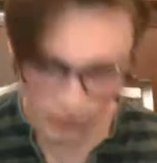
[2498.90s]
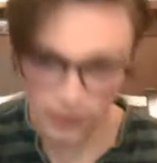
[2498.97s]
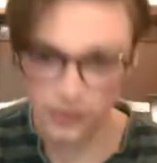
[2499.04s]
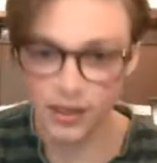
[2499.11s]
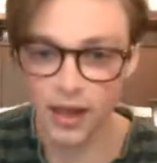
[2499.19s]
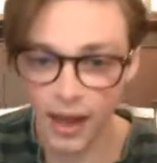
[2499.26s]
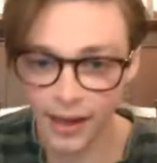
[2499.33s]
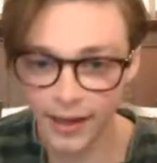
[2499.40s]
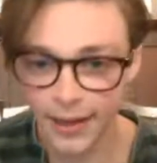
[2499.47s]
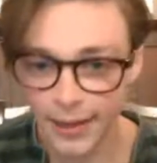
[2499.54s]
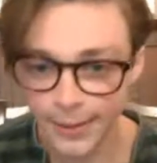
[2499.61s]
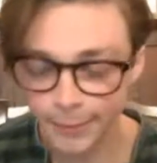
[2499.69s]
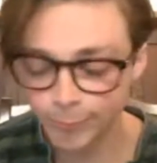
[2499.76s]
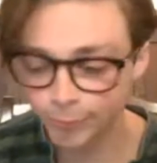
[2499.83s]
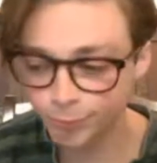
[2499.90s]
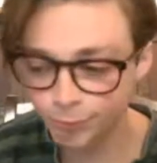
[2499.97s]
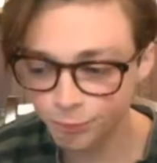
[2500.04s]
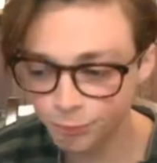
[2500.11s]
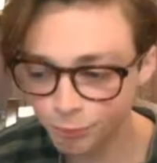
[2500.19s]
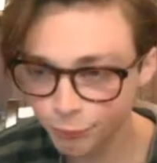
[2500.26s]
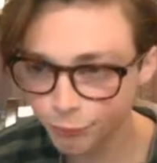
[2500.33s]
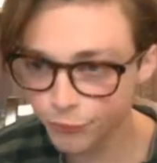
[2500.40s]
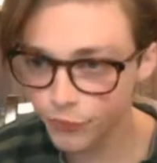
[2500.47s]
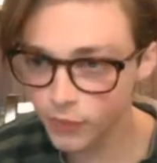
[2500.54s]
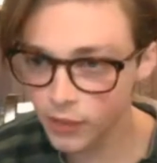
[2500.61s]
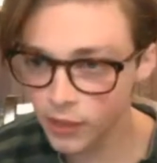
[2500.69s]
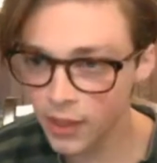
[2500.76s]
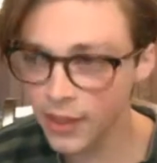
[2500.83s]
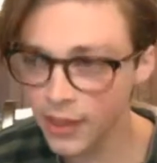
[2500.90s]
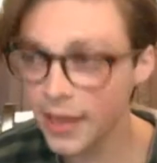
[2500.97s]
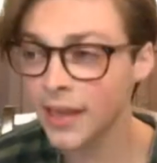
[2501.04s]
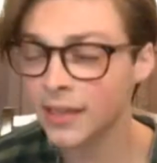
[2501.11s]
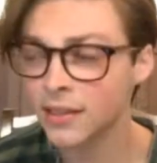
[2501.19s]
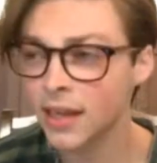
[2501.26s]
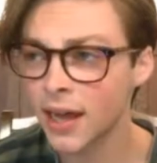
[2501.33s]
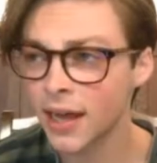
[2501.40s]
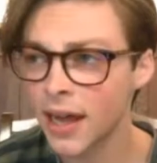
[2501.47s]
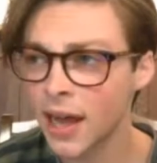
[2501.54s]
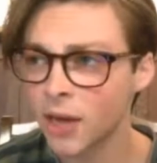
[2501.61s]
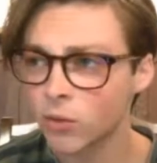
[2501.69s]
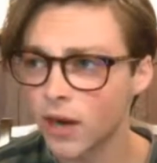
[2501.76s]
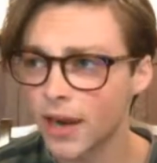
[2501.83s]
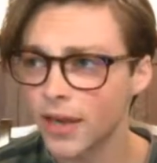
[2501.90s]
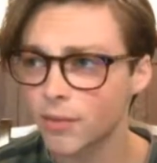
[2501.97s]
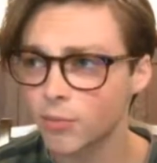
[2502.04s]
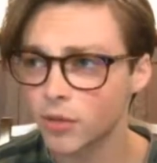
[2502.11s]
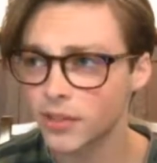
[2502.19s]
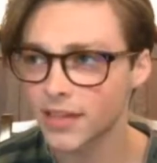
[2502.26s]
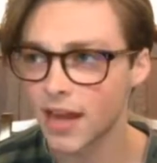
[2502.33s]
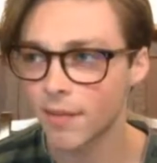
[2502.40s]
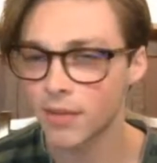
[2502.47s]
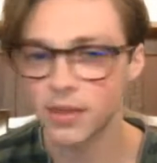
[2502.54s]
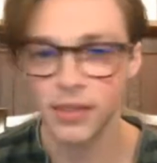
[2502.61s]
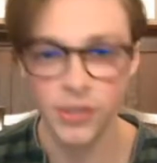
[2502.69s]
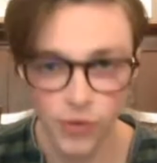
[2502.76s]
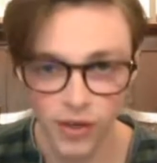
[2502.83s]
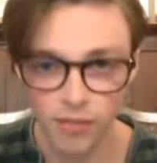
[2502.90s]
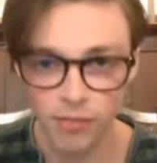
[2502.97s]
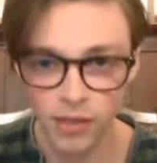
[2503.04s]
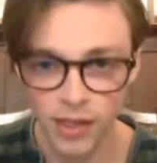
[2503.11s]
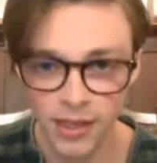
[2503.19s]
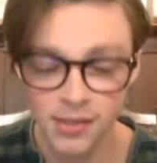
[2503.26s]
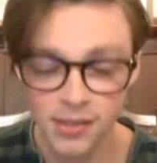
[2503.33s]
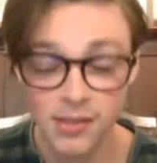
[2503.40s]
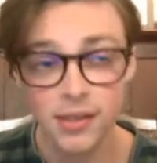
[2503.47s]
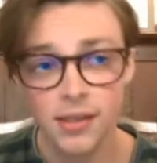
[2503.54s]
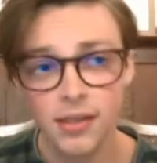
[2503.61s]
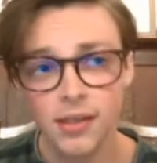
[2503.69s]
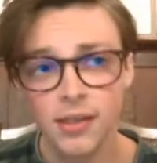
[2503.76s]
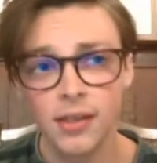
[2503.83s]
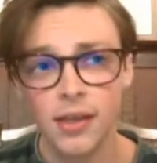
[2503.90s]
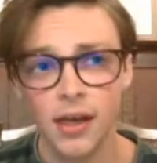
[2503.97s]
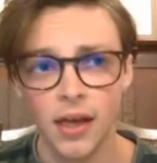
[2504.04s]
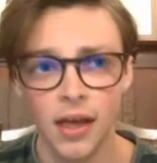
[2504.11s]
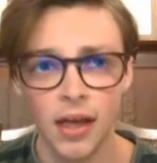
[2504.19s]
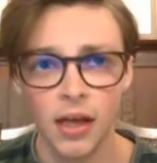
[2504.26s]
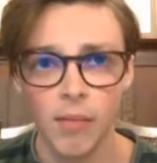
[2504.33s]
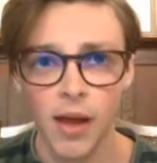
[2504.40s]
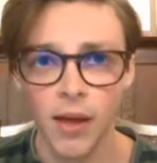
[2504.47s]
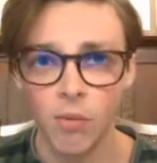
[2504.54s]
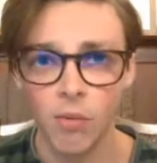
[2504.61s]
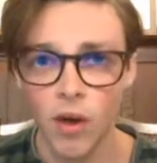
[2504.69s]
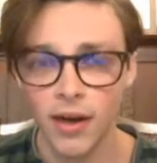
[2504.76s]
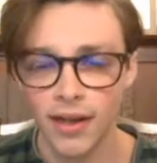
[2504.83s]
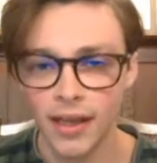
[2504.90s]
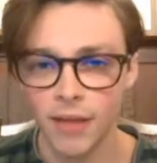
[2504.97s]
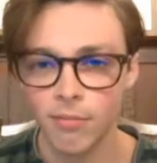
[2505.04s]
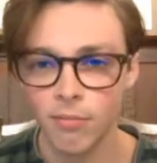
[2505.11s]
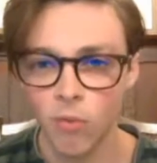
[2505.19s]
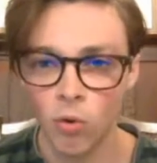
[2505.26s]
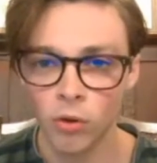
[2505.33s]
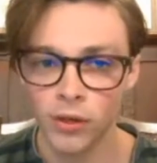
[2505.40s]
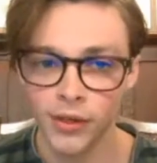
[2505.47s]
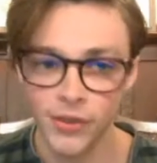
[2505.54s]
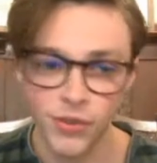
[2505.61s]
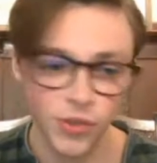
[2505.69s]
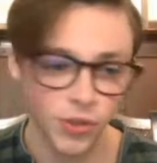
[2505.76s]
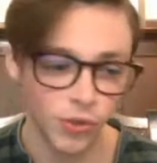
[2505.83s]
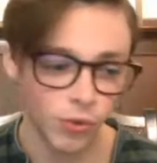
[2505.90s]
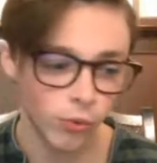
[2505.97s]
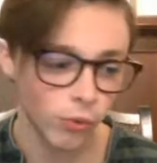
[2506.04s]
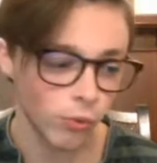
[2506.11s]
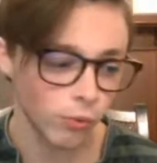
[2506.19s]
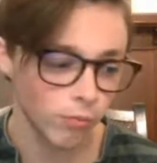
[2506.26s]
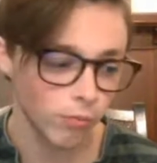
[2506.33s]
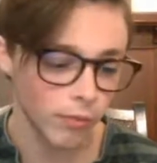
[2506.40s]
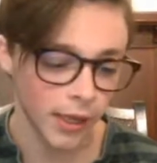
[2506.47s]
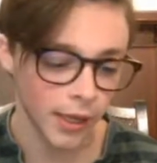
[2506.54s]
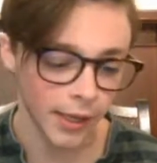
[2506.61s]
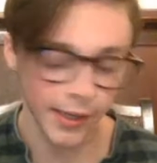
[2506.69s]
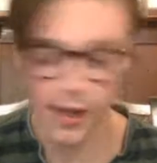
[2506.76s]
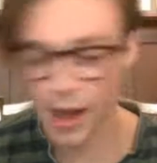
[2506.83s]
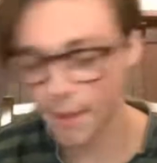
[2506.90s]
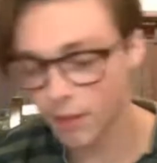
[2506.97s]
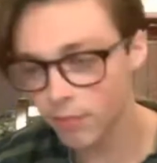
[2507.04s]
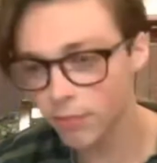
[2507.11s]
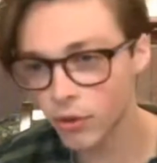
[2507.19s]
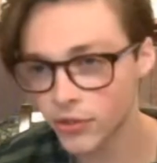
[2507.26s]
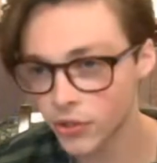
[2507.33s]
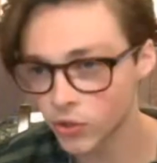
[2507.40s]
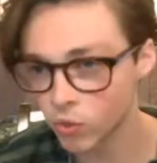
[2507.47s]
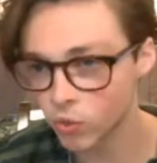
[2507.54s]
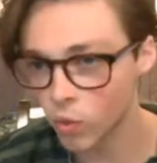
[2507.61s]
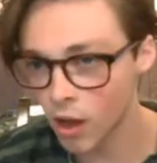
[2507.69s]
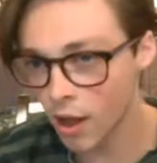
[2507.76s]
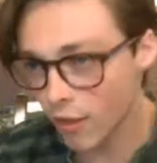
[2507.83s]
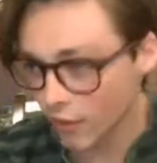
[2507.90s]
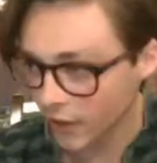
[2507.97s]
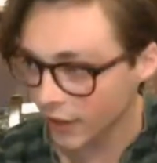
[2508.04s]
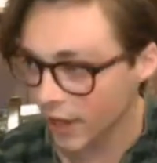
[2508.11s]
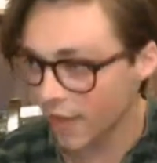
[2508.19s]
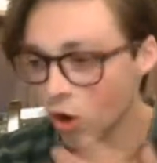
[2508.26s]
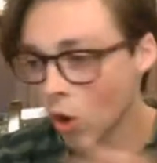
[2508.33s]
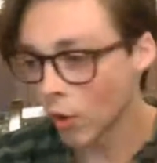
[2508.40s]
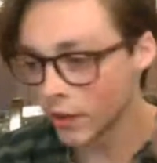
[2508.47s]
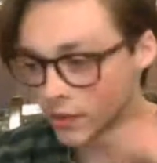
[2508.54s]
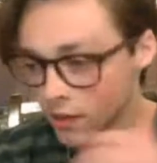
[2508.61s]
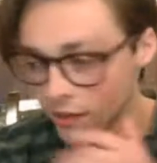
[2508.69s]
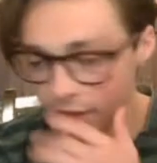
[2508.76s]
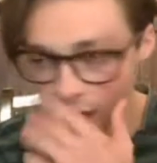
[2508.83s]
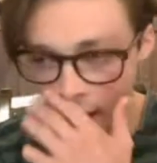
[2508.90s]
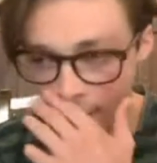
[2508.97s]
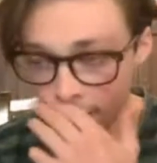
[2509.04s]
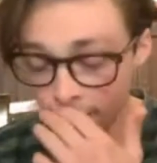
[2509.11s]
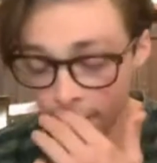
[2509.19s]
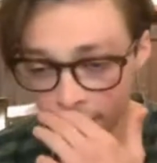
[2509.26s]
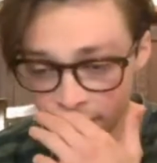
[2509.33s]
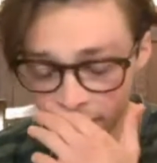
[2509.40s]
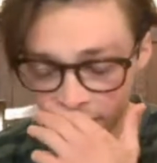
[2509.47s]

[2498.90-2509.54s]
I write predominantly screenplays. I want to get more into comic books as well. I think I've always loved comic books.